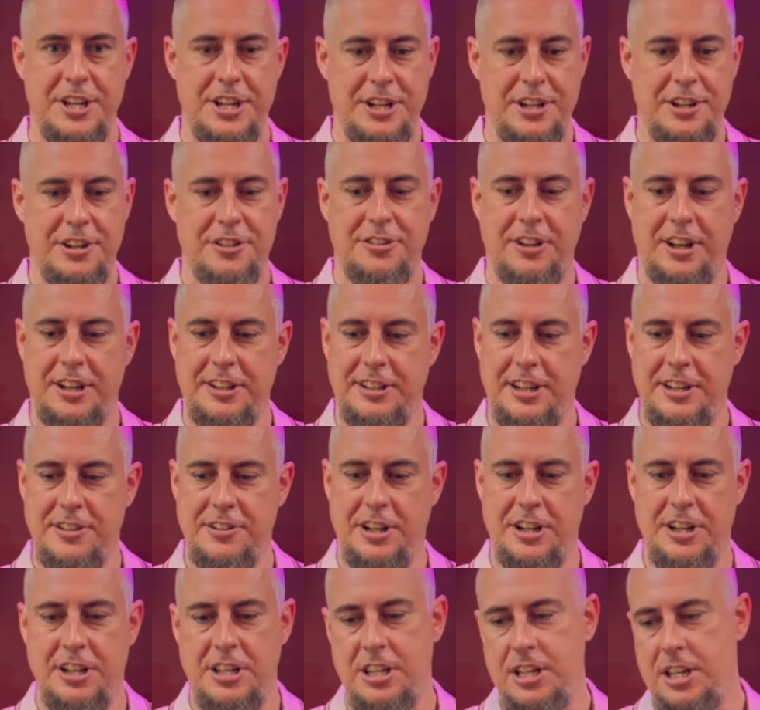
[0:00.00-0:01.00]
It's like they've
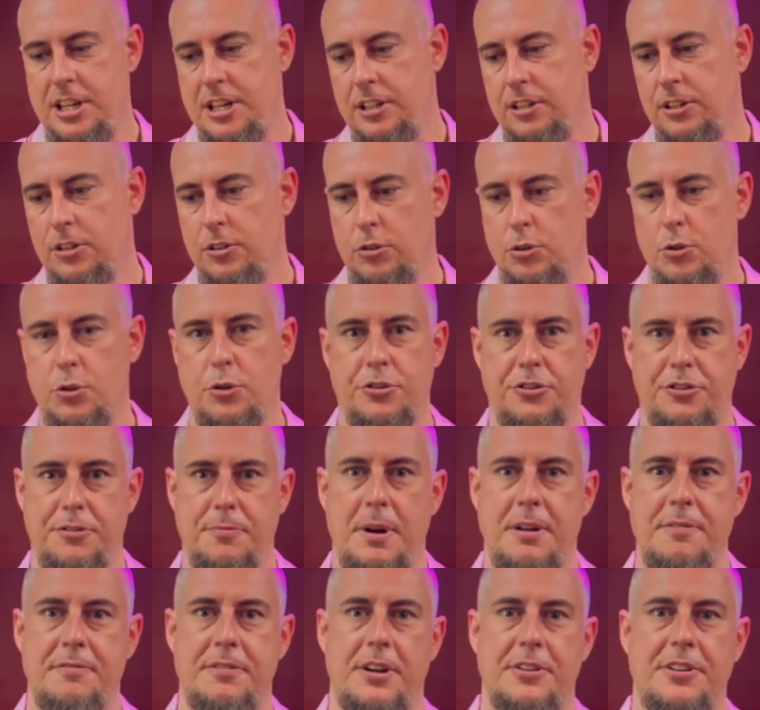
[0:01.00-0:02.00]
done a year-long course of my
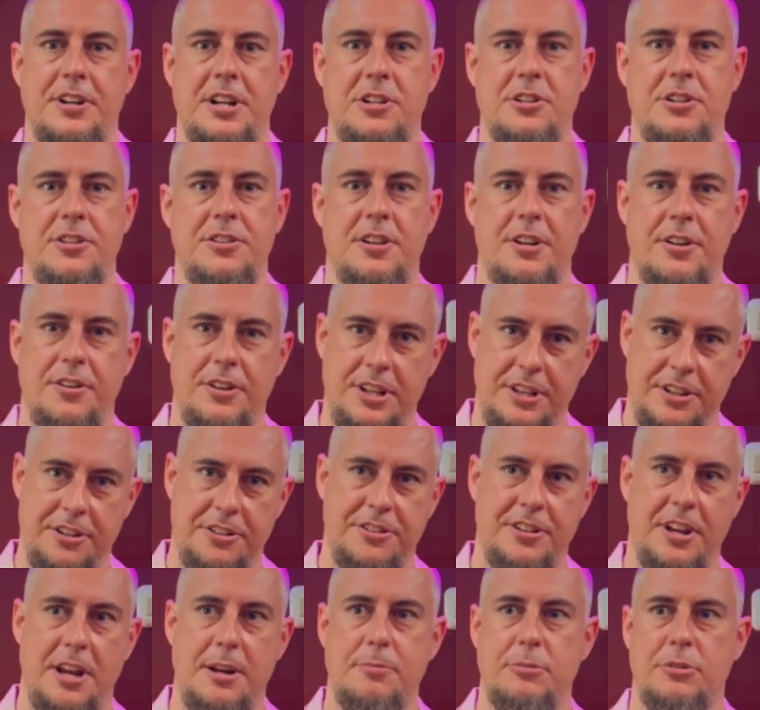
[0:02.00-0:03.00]
foundation theory at the
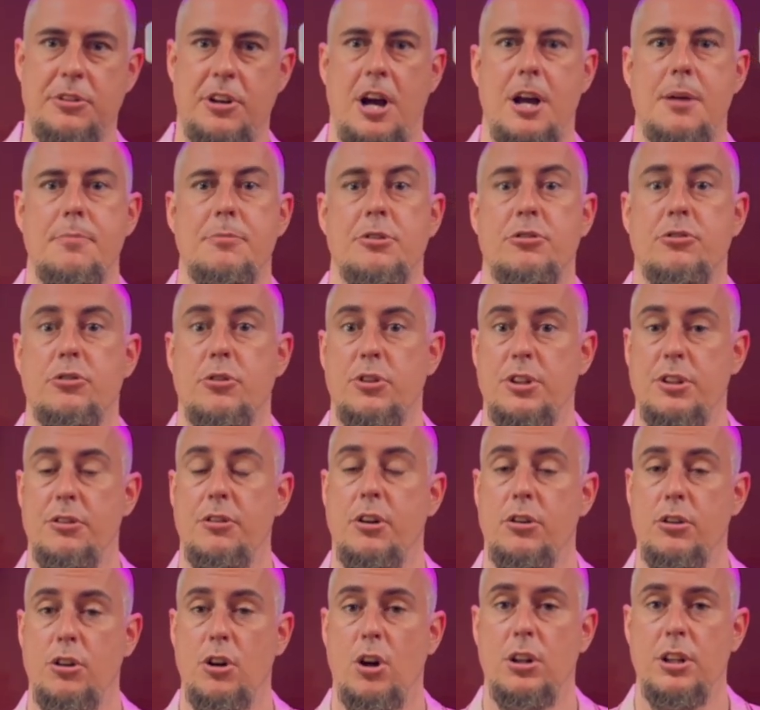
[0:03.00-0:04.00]
same time as doing their
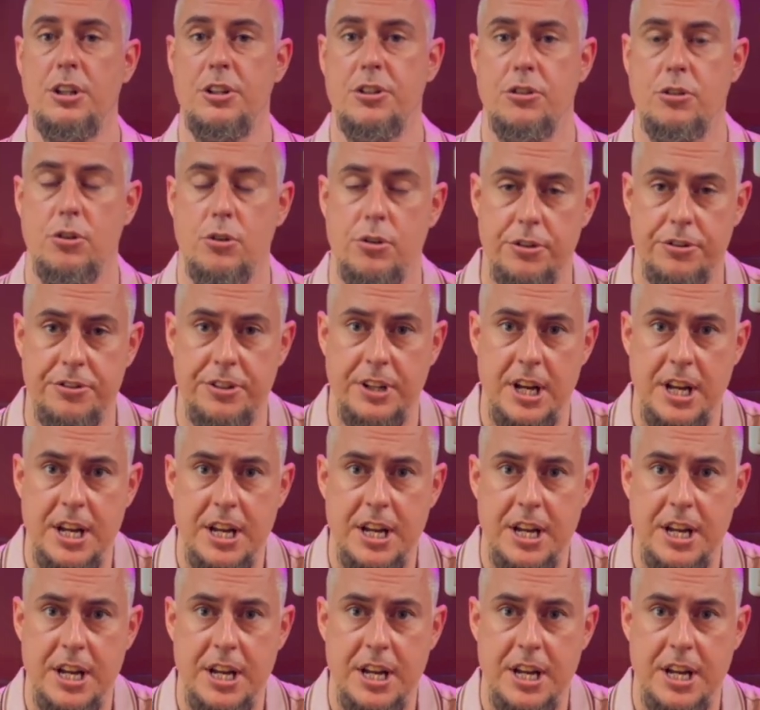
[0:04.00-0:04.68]
own college course,